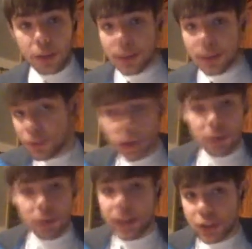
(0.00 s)
This pizza
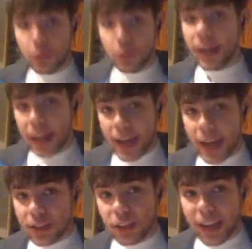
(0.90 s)
runs from like
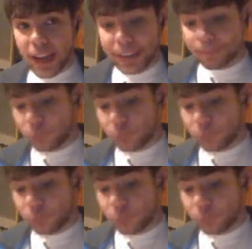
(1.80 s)
288 to like